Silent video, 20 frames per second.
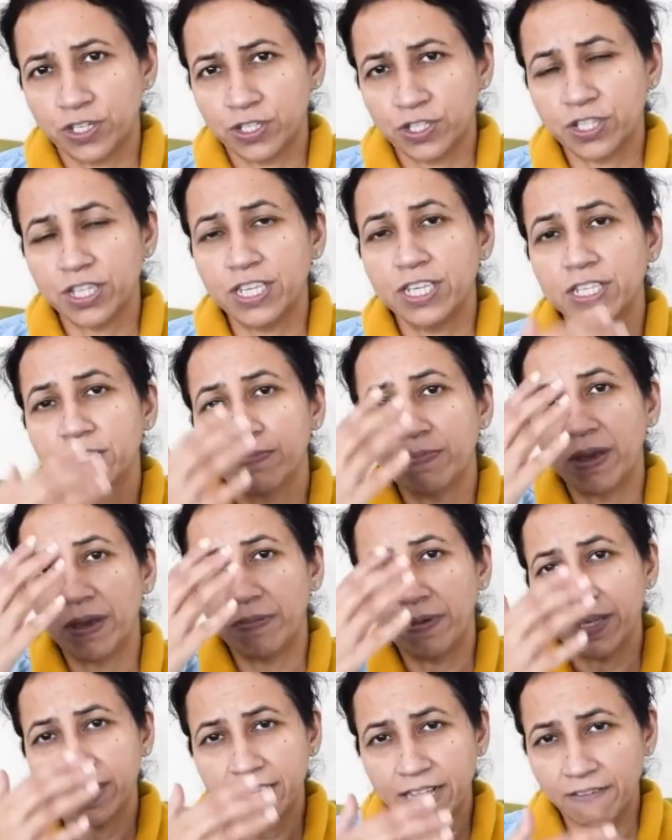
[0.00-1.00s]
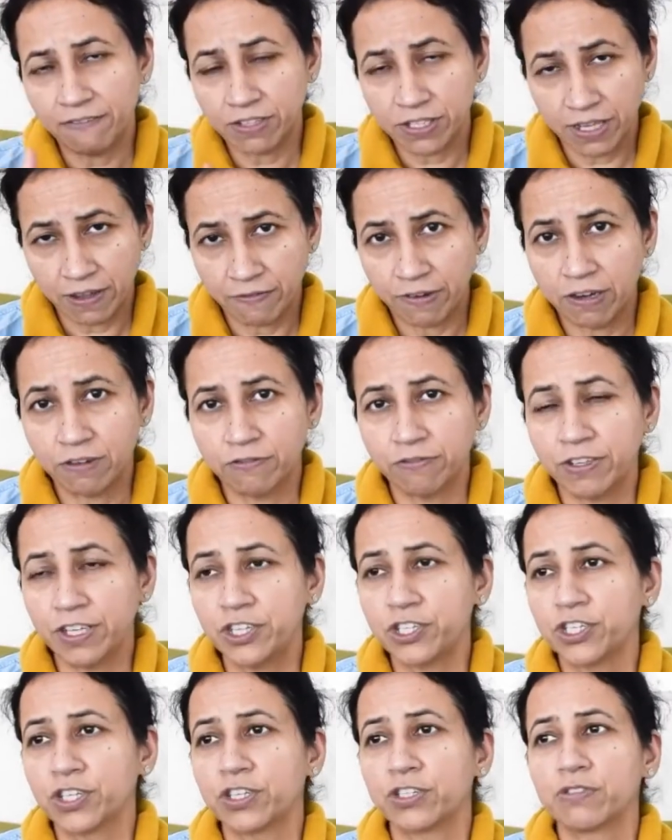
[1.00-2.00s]
These babies have several
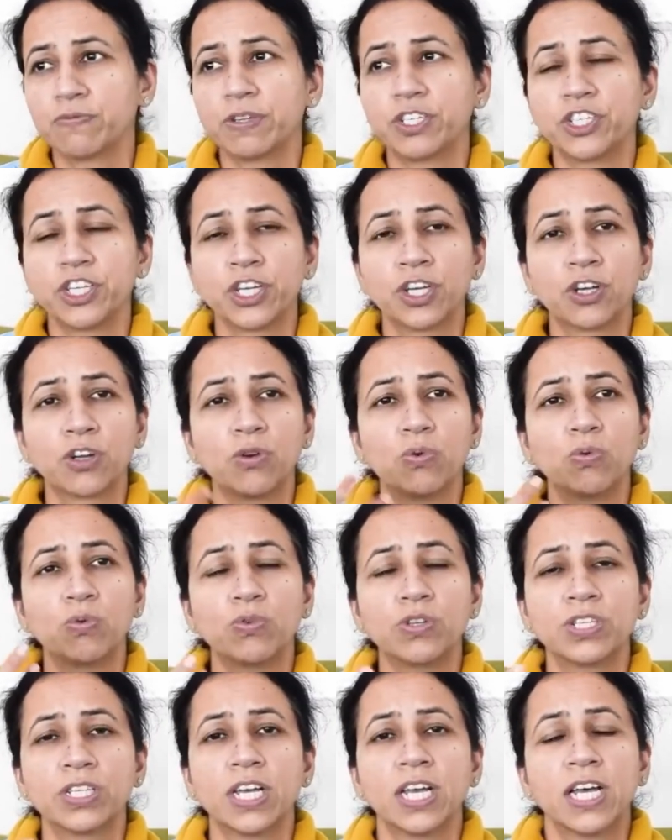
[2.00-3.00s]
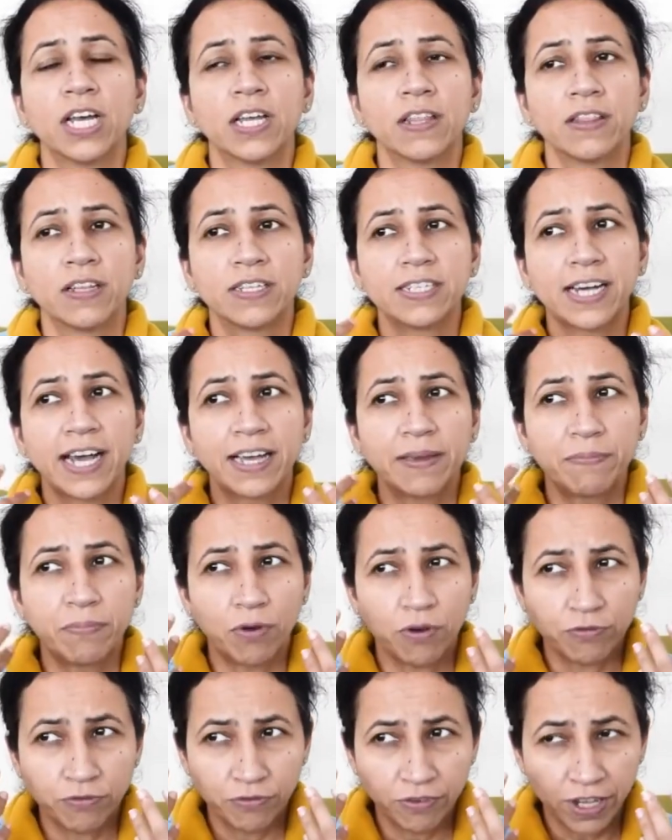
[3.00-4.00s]
features, which includes the type of
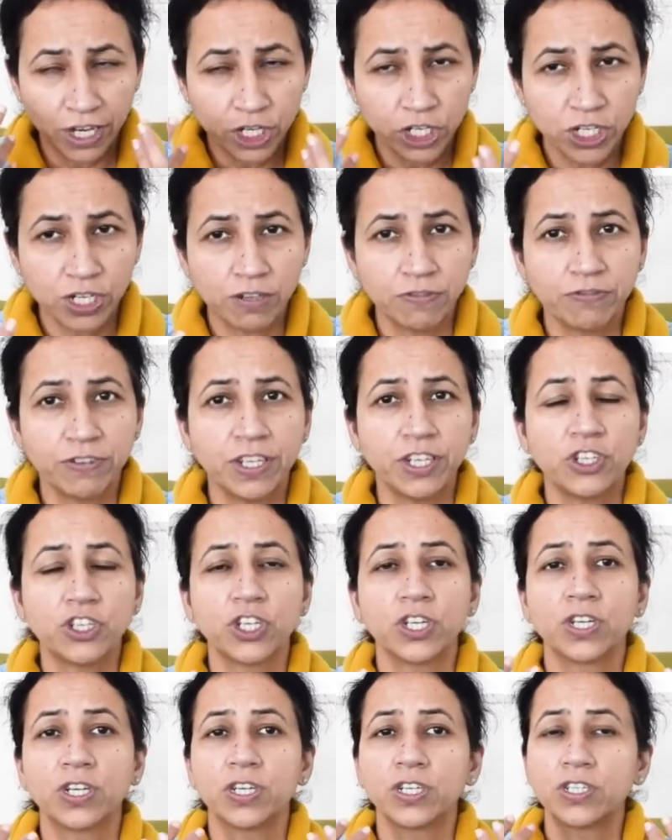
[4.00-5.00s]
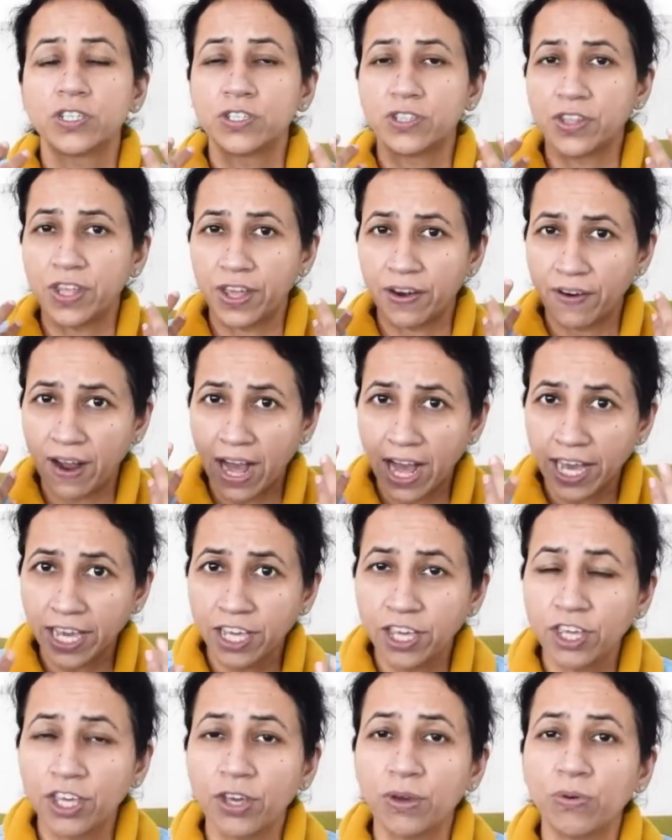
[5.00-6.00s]
facial features, their
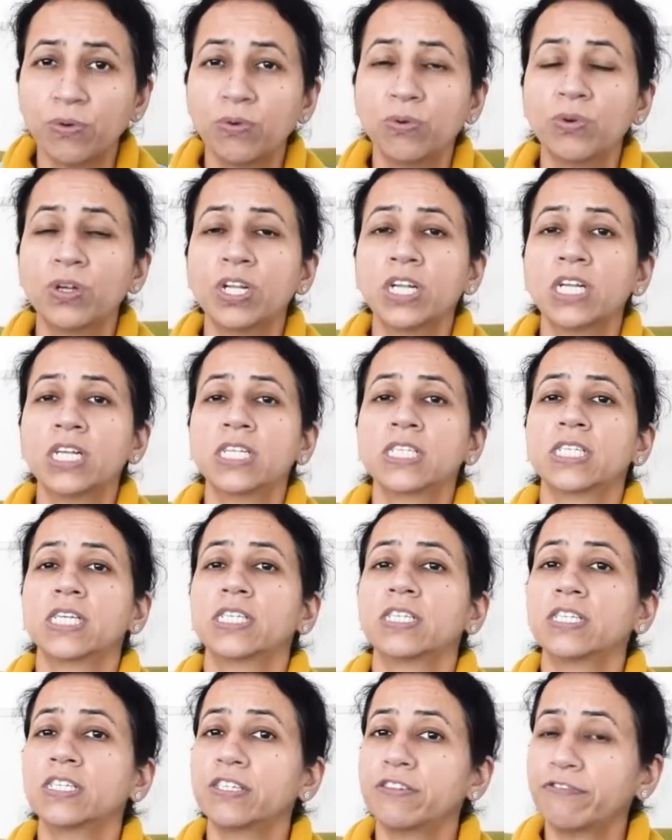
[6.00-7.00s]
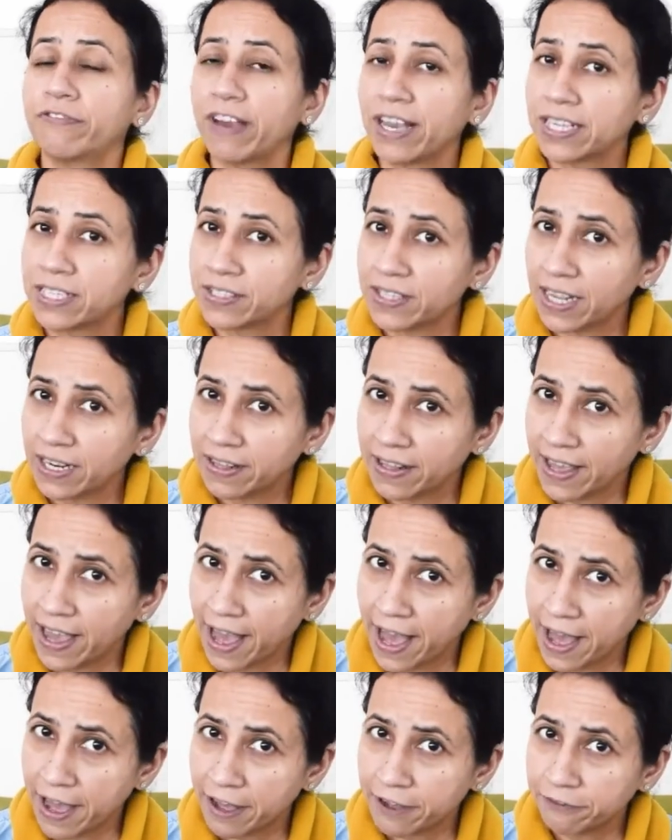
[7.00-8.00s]
IQ, certain defects that they
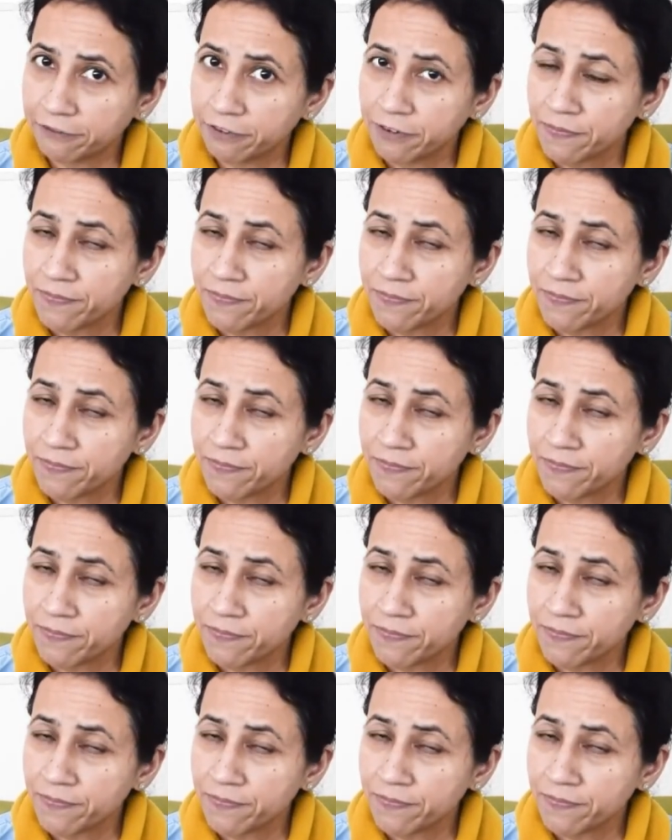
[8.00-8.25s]
have